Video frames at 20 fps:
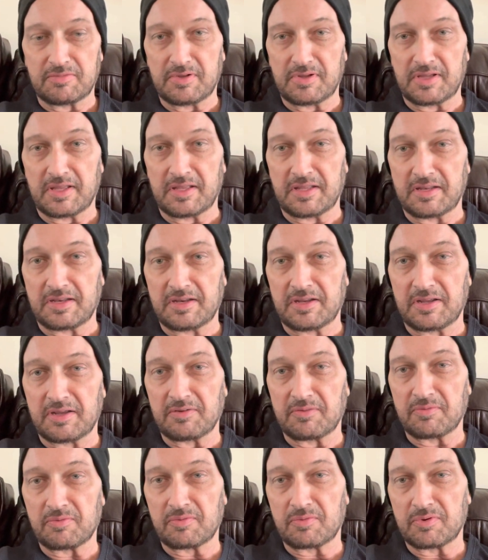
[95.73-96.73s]

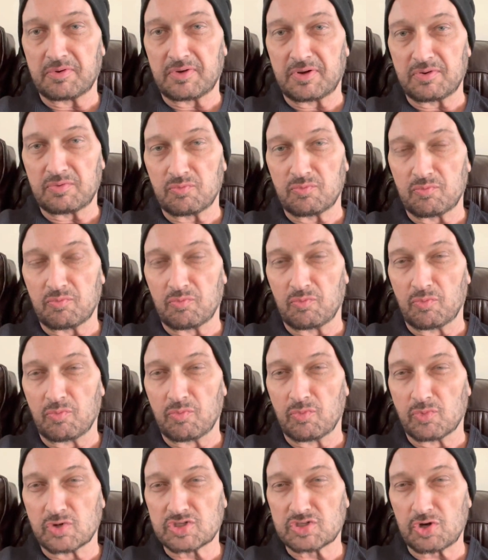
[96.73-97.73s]
And
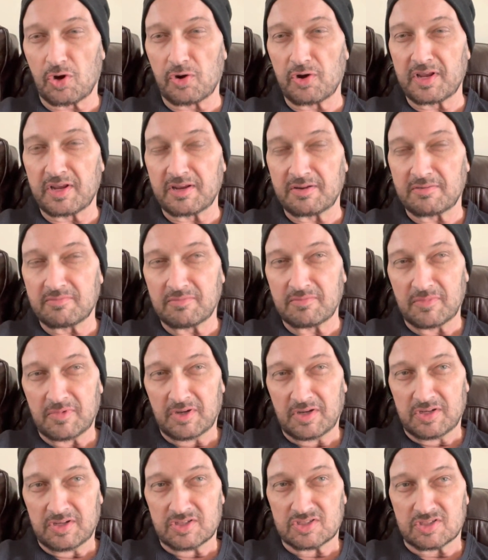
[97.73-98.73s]
starting
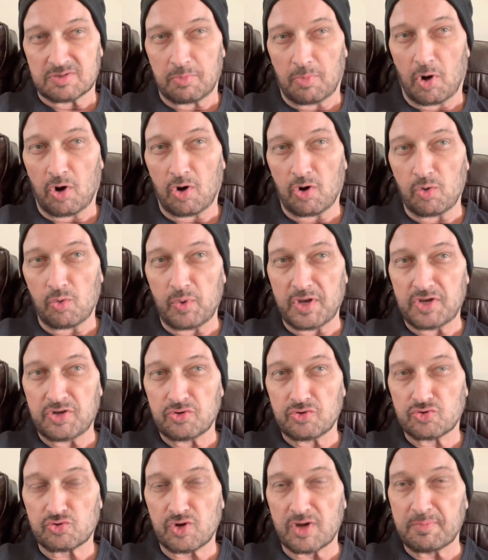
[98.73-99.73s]
tomorrow, we
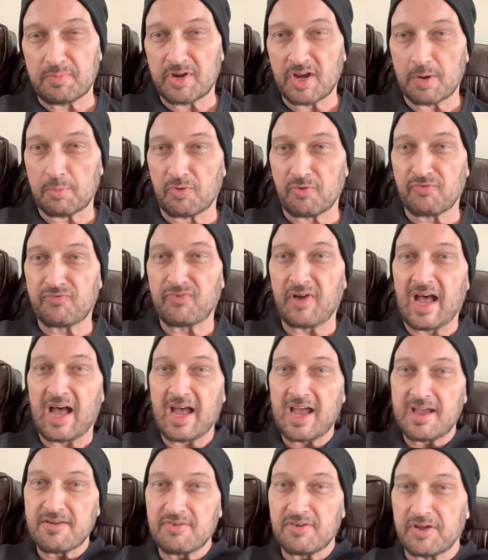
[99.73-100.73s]
do treatment number
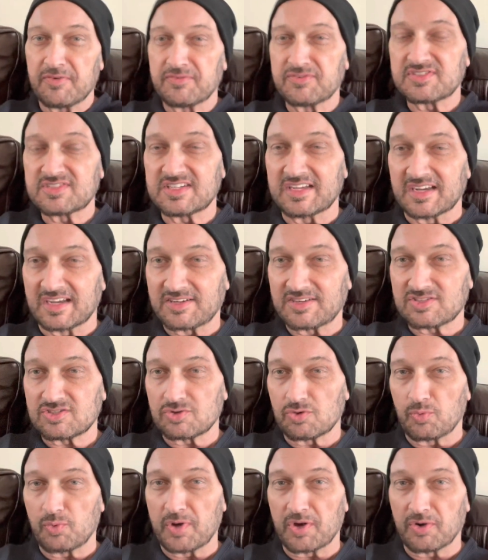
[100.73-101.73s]
5 of 6.
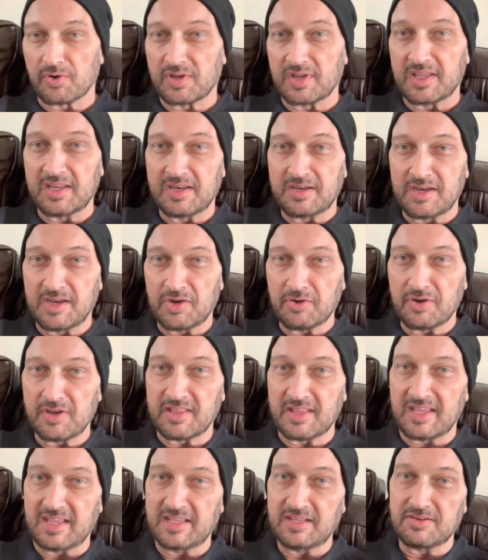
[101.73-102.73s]
So we are getting nearing
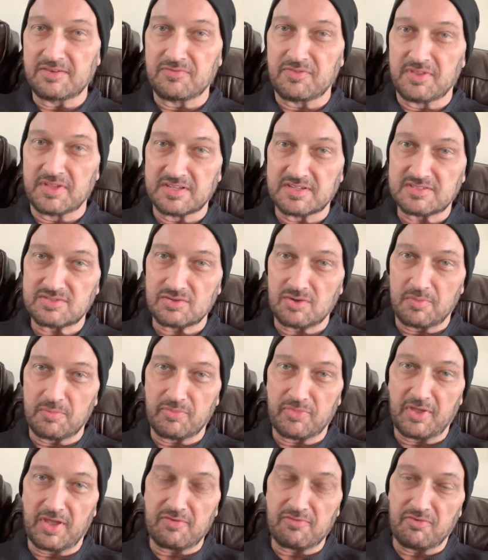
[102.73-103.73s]
the end of this. So I'm
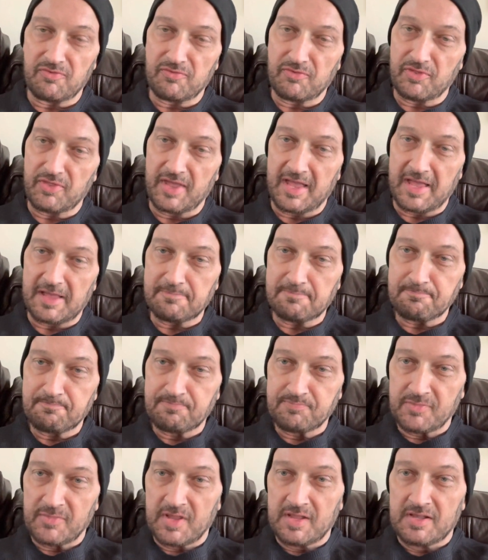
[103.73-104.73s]
thankful for that.
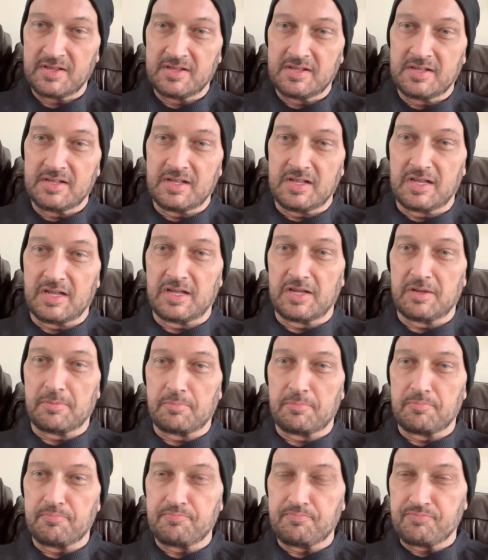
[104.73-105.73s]

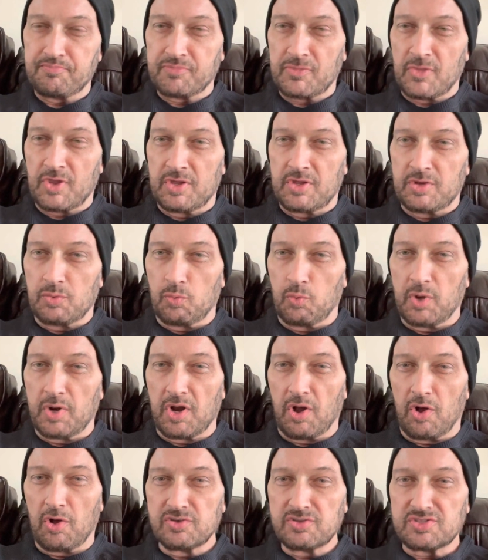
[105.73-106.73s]
Want
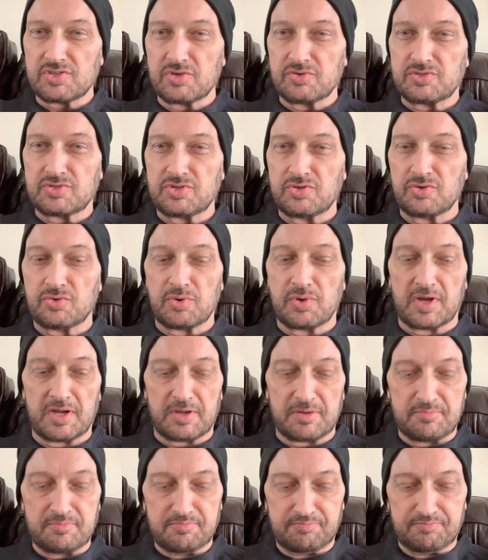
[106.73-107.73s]
also to